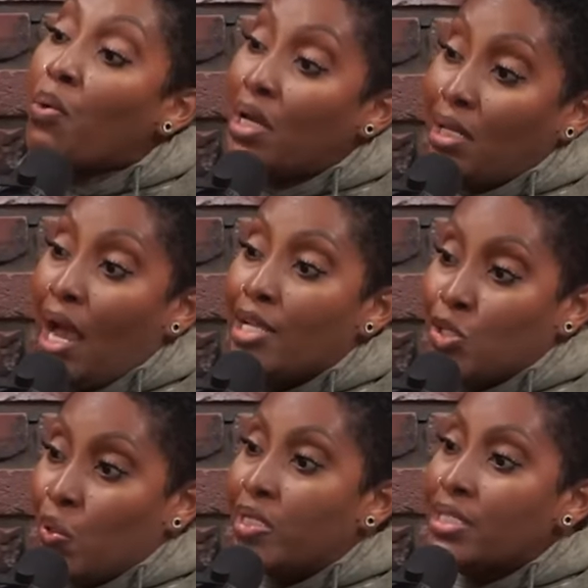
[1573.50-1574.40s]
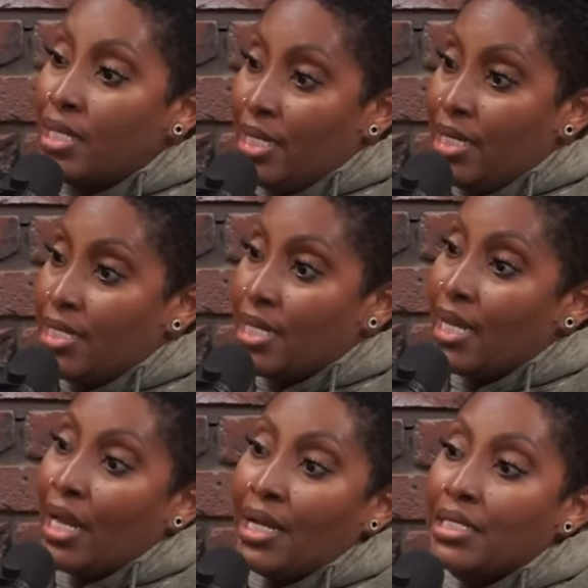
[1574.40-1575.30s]
want to latch on to this
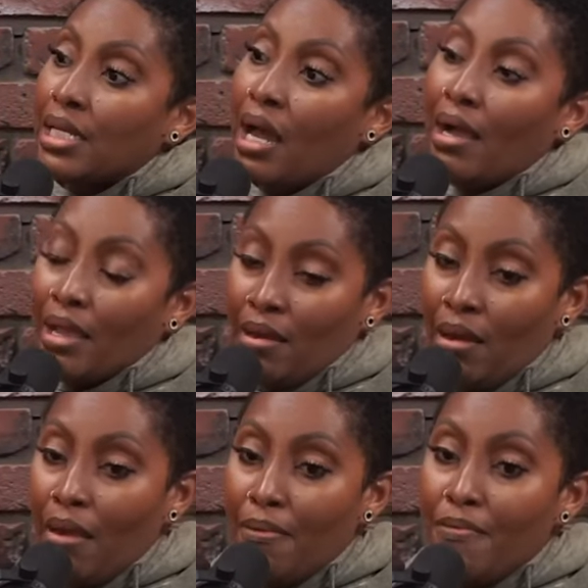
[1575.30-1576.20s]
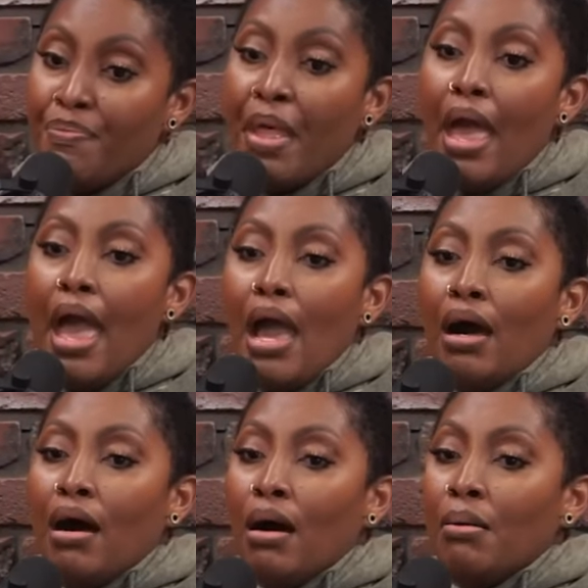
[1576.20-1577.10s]
and I need to lock it in
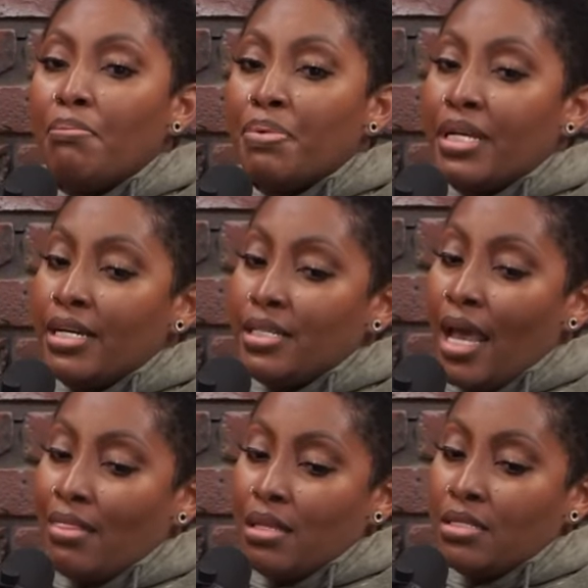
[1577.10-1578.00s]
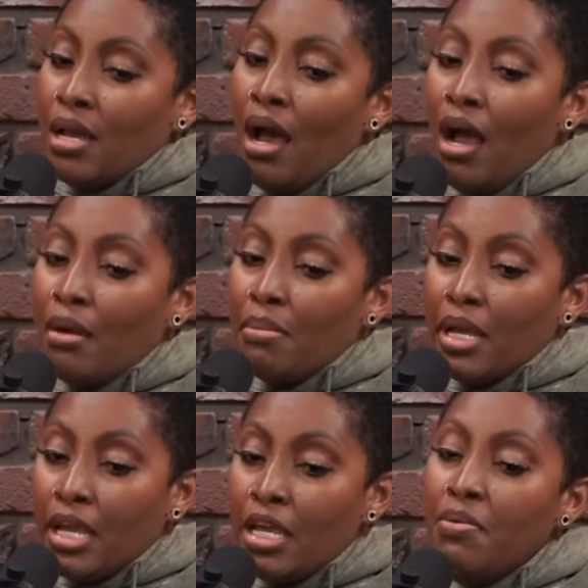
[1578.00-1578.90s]
um, because at the time
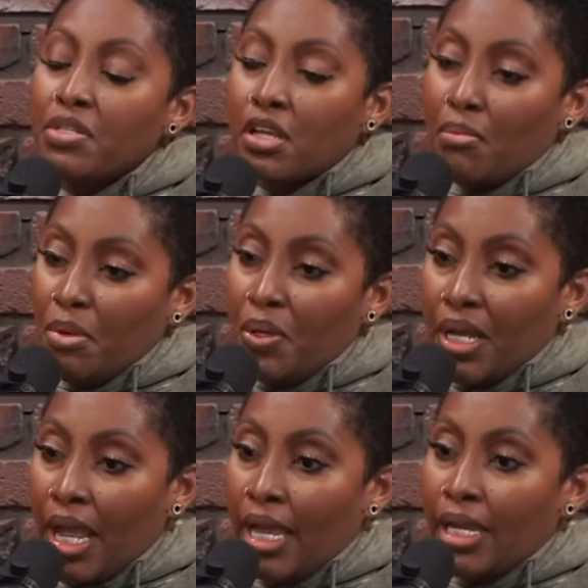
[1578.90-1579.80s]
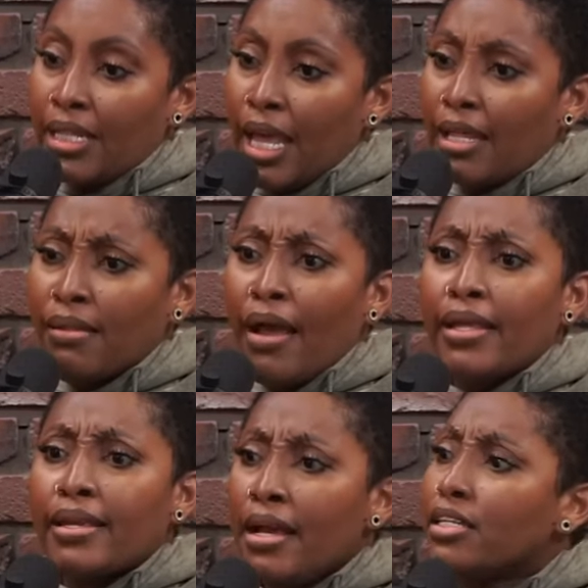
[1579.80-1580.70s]
he was communicating that, like,
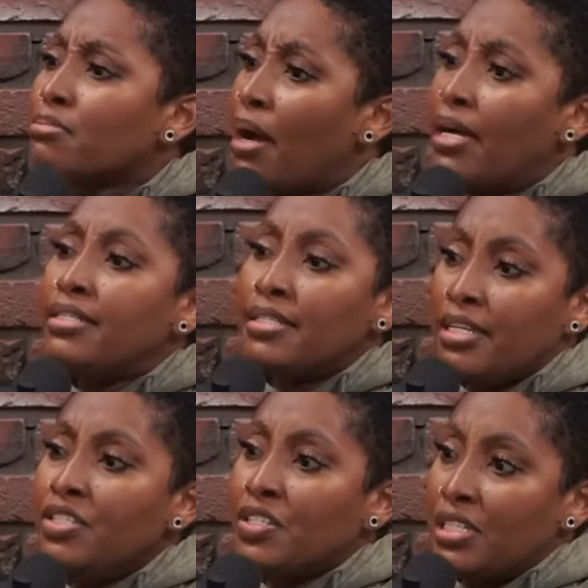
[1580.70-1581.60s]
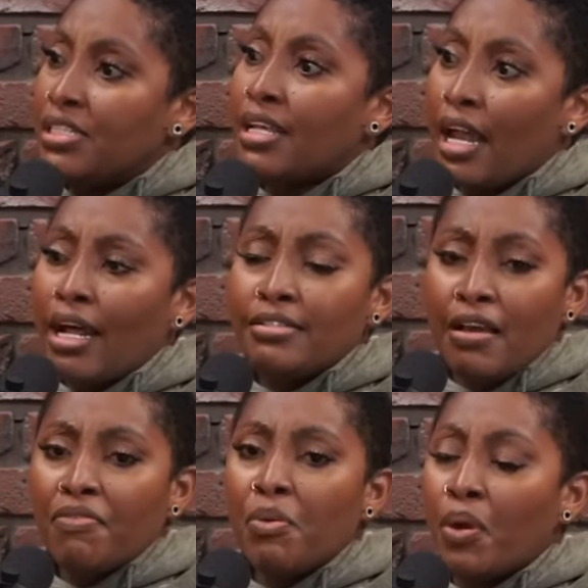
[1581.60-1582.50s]
yes, my intention is that I
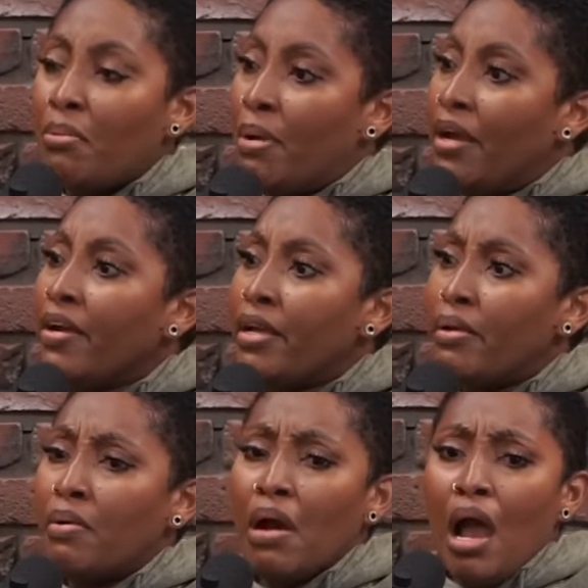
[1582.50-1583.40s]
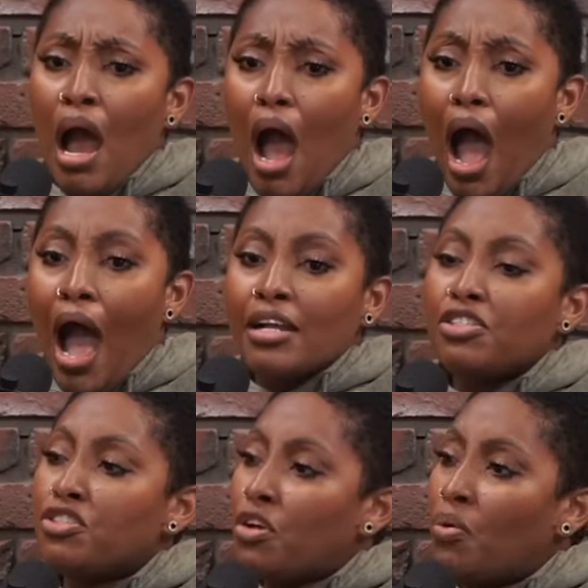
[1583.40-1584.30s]
definitely want to marry you. Yeah. I
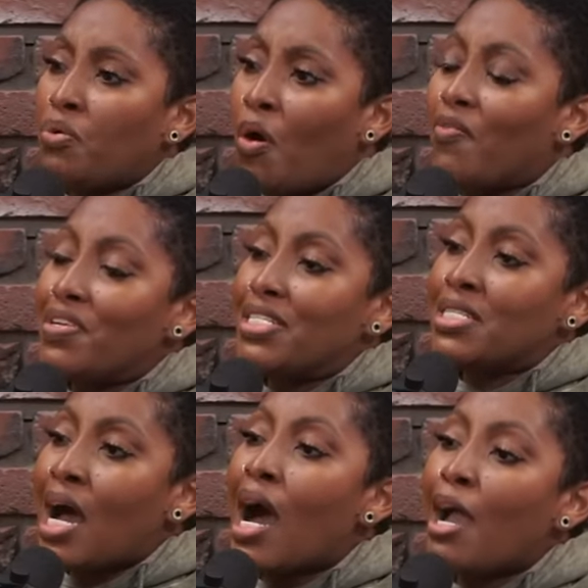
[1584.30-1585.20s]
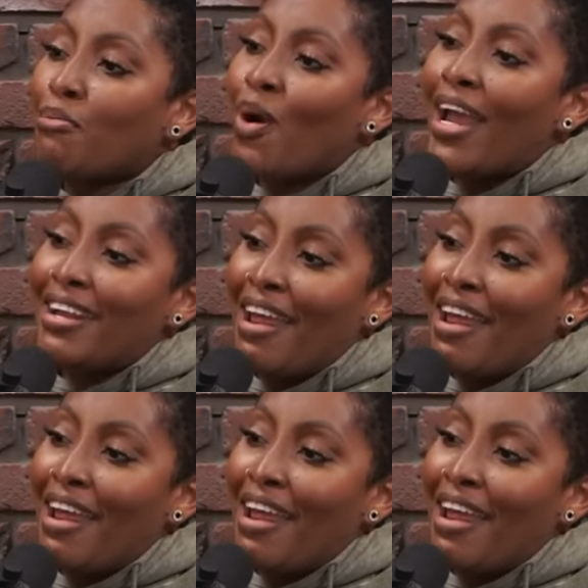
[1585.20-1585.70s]
just don't know if it's time right